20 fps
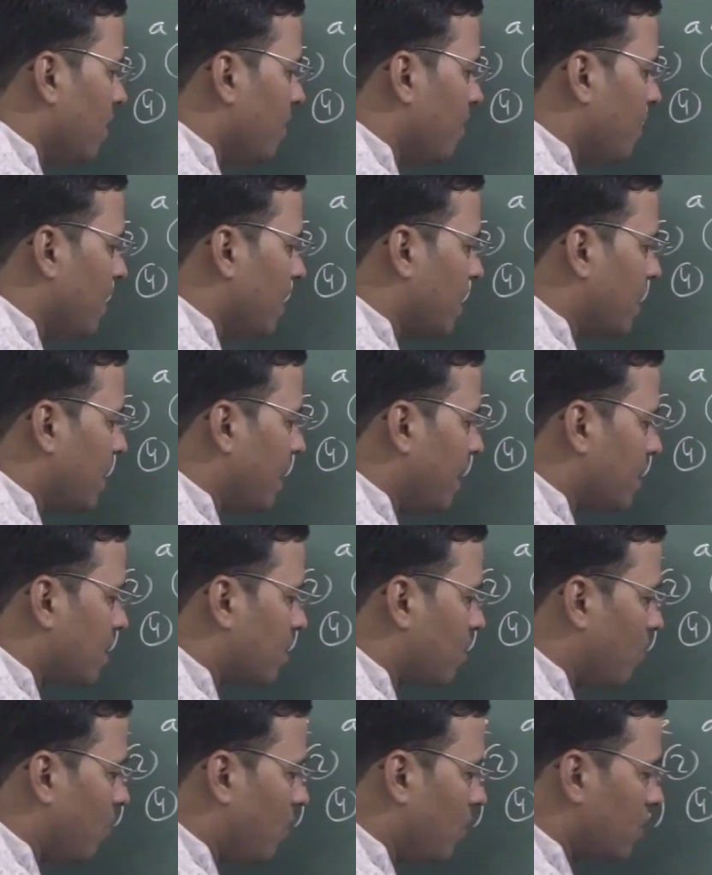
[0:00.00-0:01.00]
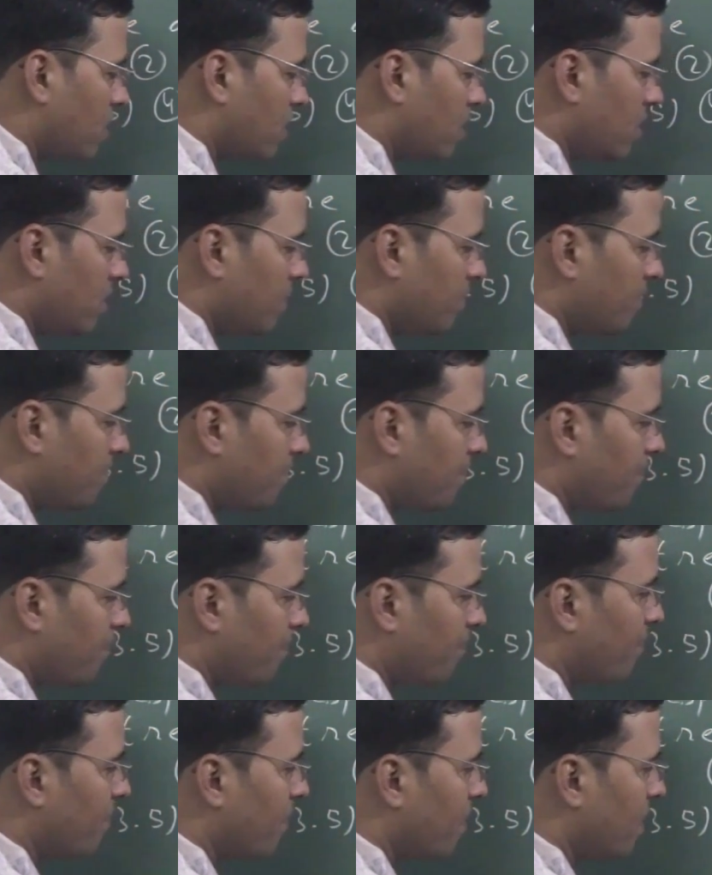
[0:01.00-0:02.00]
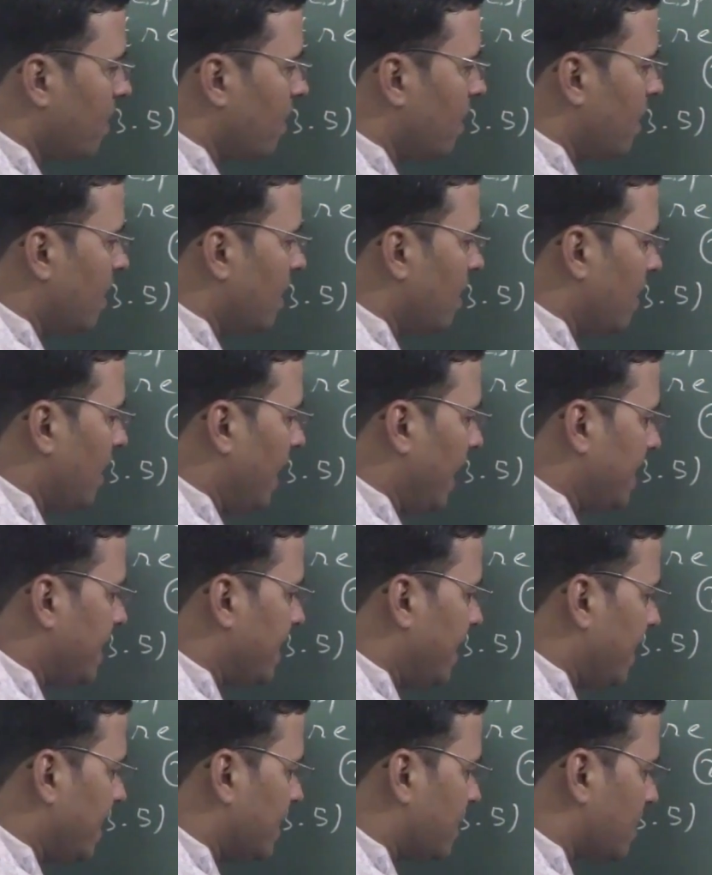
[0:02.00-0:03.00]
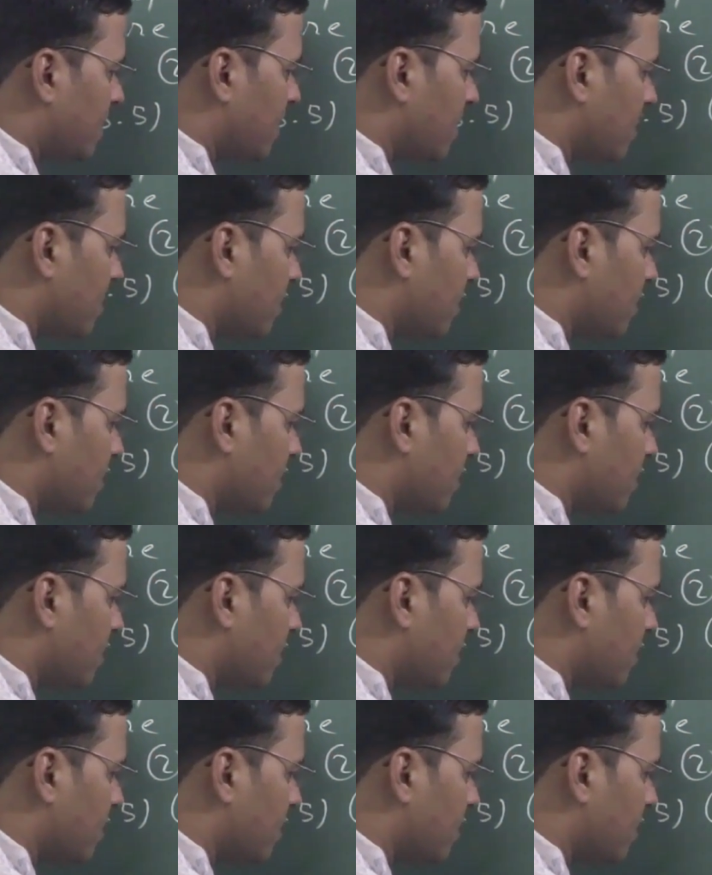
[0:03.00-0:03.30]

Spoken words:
will cut chords like this.